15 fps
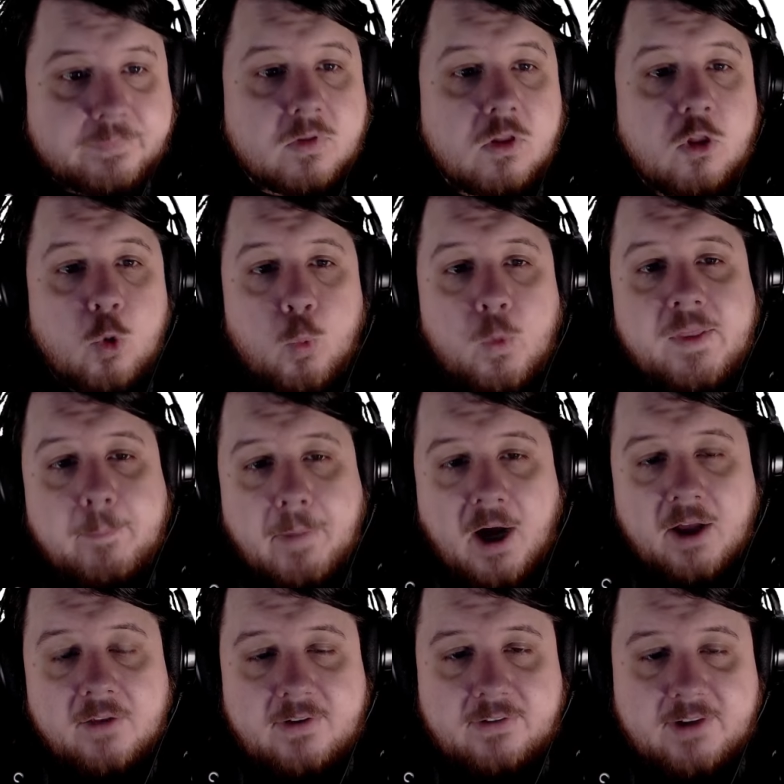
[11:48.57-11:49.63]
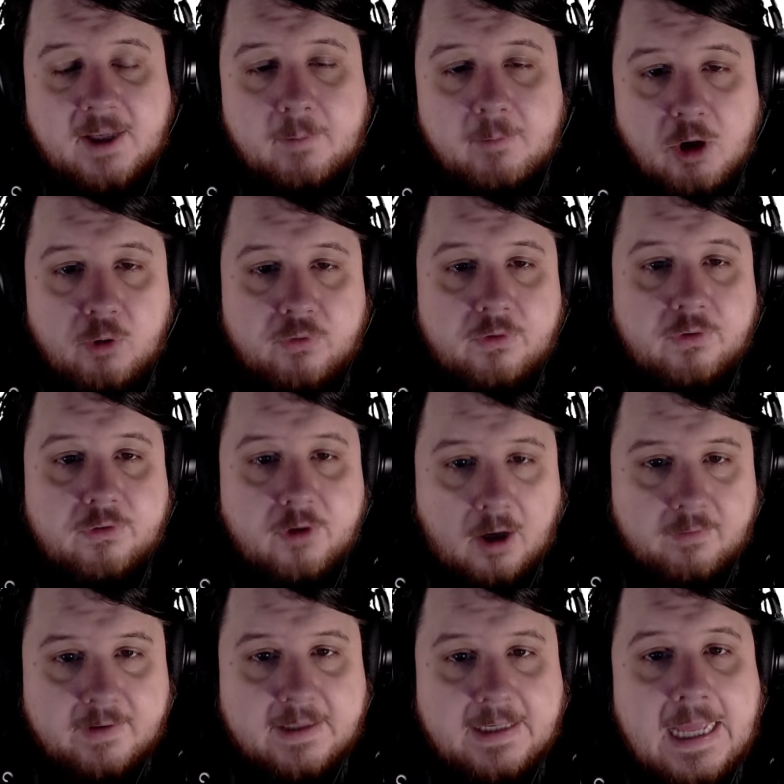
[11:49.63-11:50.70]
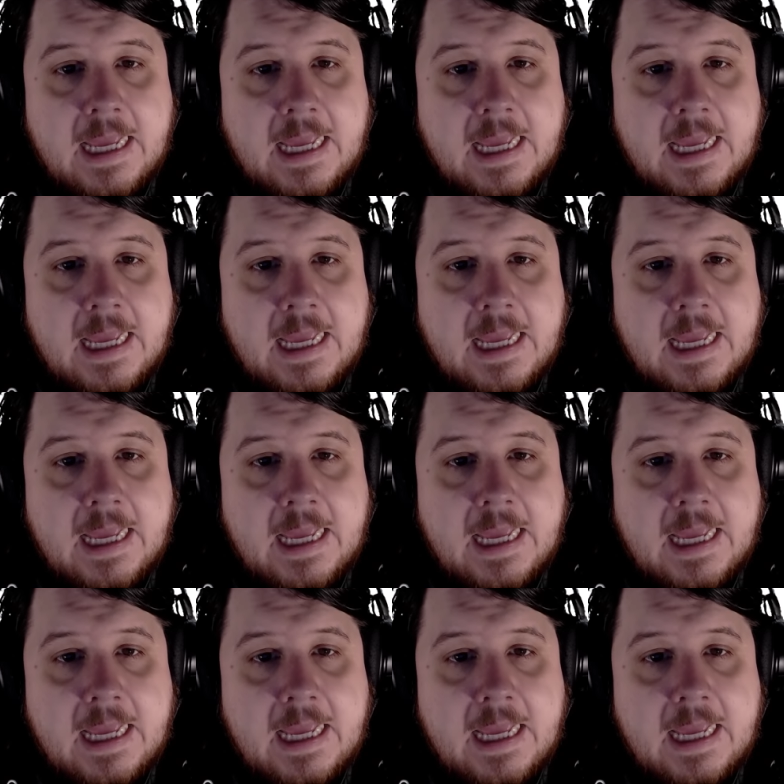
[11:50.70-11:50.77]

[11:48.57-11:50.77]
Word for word: When the Ponzi scheme goes insolvent,